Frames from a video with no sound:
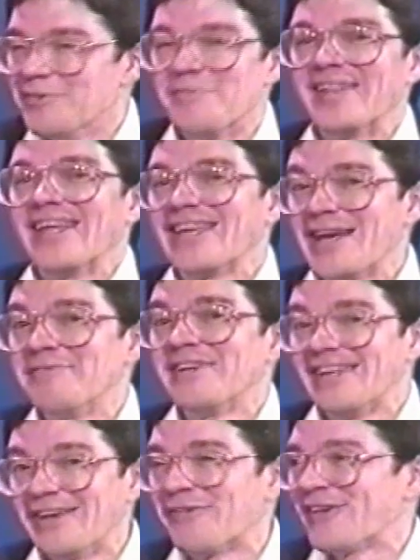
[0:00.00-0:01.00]
but they come to
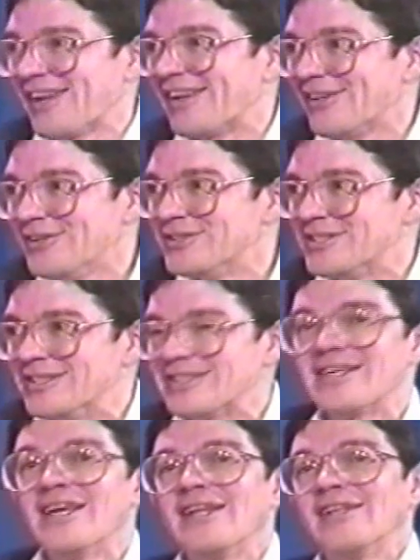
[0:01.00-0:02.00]
different
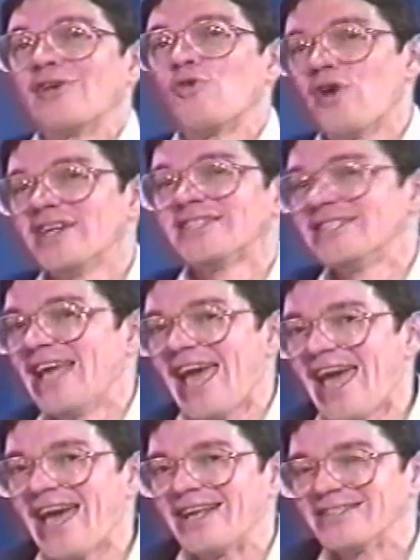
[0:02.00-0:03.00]
conclusions. The question to
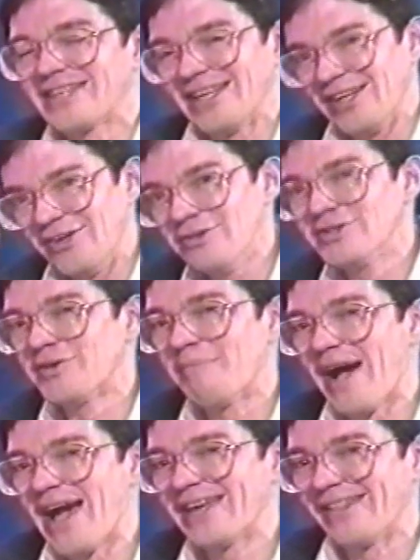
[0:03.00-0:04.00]
ask, and to use your
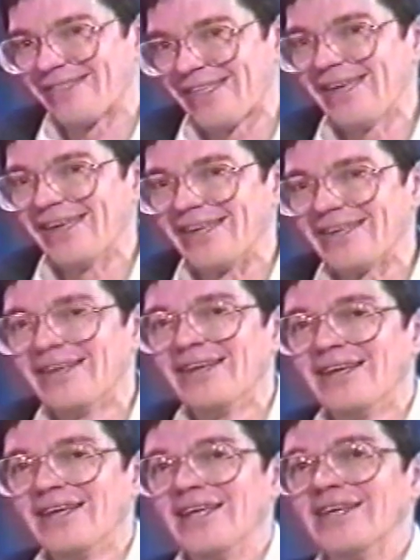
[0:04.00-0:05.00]
mind and think,
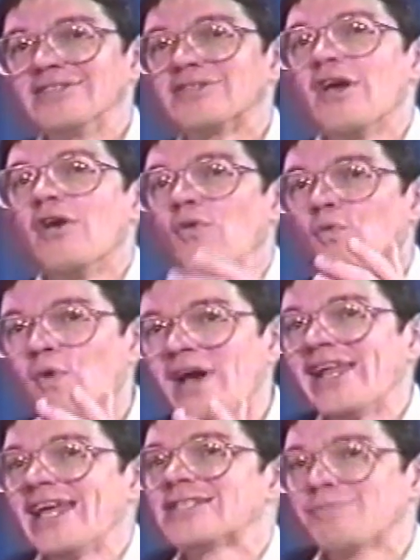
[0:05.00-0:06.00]
is
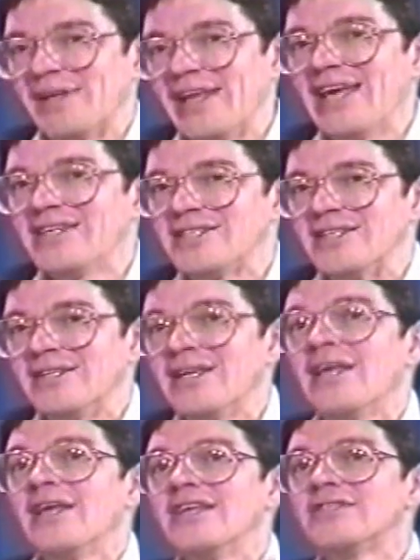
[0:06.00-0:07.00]
what explanation
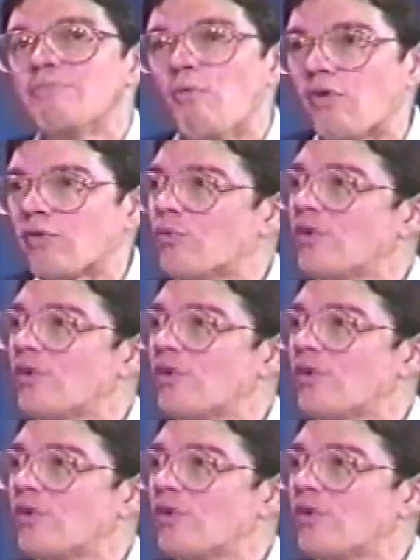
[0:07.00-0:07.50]
is more